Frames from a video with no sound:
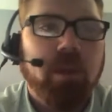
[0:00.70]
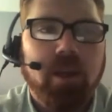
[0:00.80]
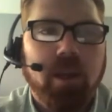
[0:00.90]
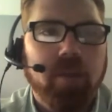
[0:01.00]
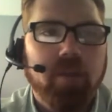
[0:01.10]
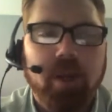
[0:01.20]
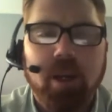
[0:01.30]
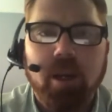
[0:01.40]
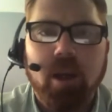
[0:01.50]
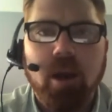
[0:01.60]
Hey
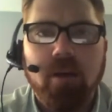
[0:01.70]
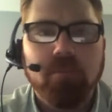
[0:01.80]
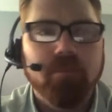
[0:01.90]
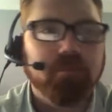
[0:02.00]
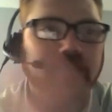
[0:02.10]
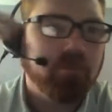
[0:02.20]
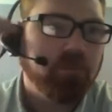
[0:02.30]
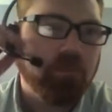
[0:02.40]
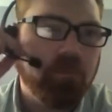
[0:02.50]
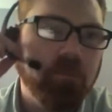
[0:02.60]
everybody, um,
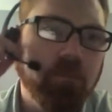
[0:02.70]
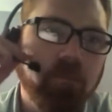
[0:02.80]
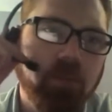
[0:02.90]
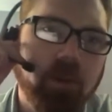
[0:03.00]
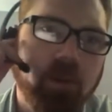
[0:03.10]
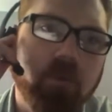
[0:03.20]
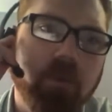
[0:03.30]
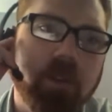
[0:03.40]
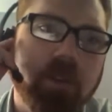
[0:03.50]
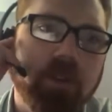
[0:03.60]
hopefully
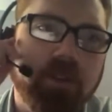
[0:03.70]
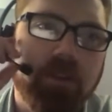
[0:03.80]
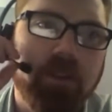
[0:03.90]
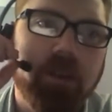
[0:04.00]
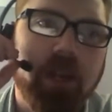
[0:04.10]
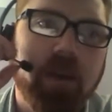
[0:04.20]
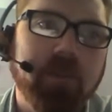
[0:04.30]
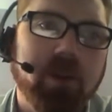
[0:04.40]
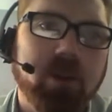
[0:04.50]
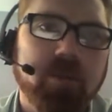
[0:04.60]
this isn't too loud,
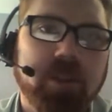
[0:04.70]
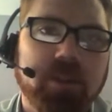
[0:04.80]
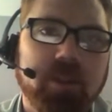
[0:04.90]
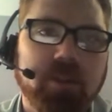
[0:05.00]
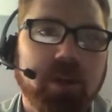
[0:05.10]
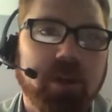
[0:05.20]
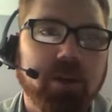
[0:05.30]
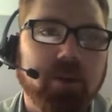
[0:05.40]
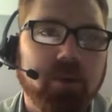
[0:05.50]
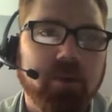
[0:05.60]
but hopefully it's also better
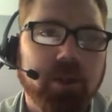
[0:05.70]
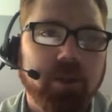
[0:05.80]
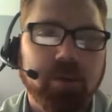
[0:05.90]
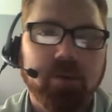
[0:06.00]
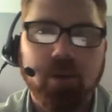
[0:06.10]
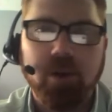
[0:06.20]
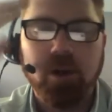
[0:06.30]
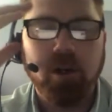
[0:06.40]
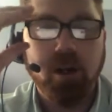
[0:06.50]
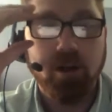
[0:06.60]
than what we've been doing before.
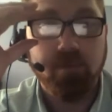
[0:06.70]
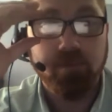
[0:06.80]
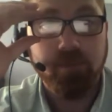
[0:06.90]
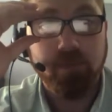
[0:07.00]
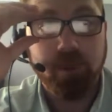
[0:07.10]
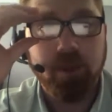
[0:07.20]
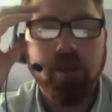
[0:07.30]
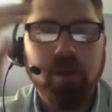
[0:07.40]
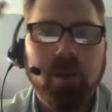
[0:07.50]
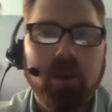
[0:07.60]
Um,
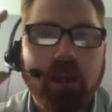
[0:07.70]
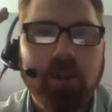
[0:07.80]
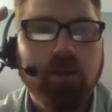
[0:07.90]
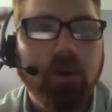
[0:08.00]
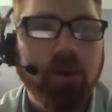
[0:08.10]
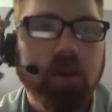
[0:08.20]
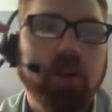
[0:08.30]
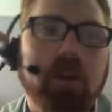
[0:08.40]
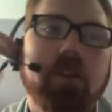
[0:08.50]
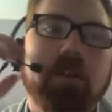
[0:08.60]
I just
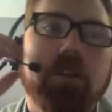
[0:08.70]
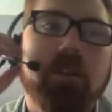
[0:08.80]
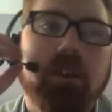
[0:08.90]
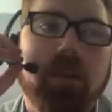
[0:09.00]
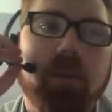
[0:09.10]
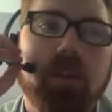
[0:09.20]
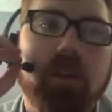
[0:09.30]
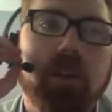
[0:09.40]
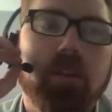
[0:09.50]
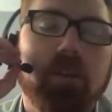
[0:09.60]
wanted to do a couple of
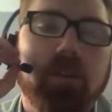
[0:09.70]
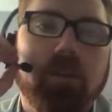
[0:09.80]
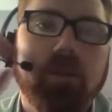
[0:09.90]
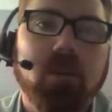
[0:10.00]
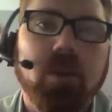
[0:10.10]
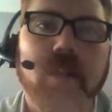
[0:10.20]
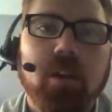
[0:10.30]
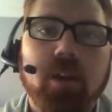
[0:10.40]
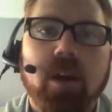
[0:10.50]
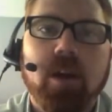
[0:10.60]
things
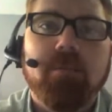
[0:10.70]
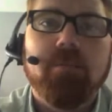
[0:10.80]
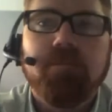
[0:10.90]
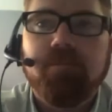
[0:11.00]
with um,